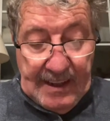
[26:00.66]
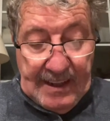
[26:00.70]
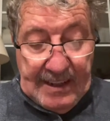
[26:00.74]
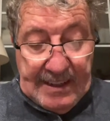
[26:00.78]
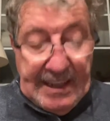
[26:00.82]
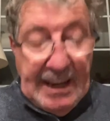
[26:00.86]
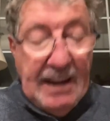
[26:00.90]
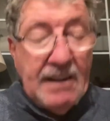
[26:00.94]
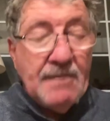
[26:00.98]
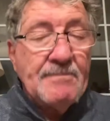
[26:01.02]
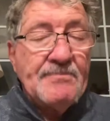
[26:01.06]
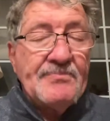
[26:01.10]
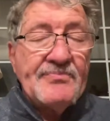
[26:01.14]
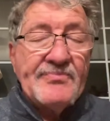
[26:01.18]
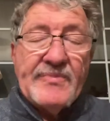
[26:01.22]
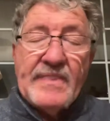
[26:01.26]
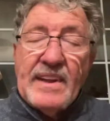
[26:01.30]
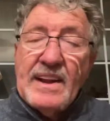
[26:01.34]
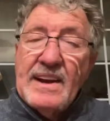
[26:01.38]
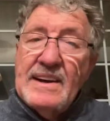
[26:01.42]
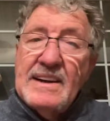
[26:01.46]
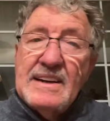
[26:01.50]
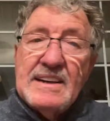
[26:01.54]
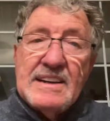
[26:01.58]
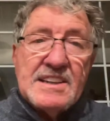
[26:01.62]
Now,
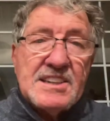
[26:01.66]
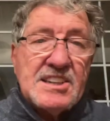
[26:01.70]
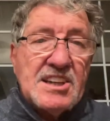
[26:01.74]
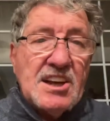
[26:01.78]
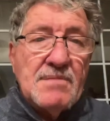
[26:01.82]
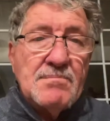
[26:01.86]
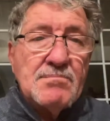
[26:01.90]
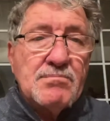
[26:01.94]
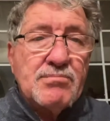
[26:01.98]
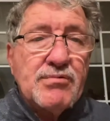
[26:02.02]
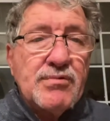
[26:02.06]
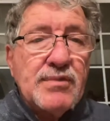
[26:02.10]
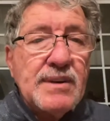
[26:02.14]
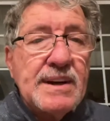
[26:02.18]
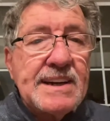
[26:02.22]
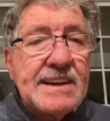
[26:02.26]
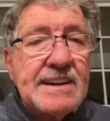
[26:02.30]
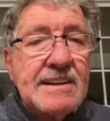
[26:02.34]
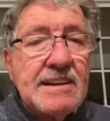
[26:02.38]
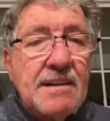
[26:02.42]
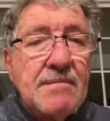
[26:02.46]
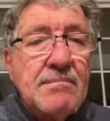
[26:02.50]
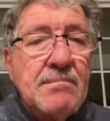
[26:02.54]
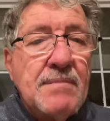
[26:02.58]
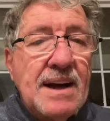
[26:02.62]
some
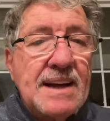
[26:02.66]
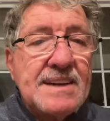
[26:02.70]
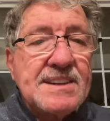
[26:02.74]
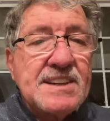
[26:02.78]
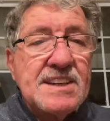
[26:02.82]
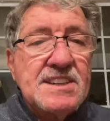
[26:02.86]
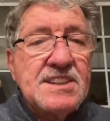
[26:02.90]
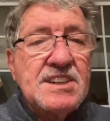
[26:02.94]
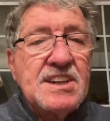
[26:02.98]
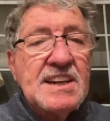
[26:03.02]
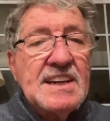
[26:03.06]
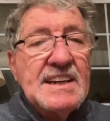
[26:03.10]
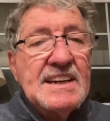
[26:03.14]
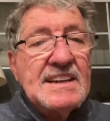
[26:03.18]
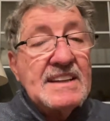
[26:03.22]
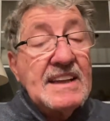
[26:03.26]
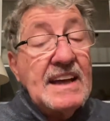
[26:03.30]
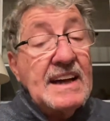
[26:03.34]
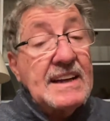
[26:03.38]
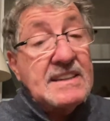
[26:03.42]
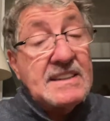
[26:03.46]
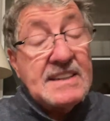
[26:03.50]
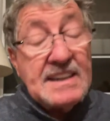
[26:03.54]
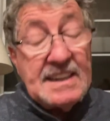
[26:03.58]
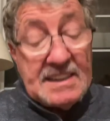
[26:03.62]
bring a message
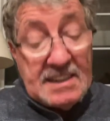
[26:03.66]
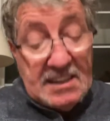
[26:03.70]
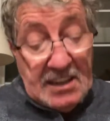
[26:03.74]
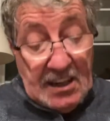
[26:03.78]
that's in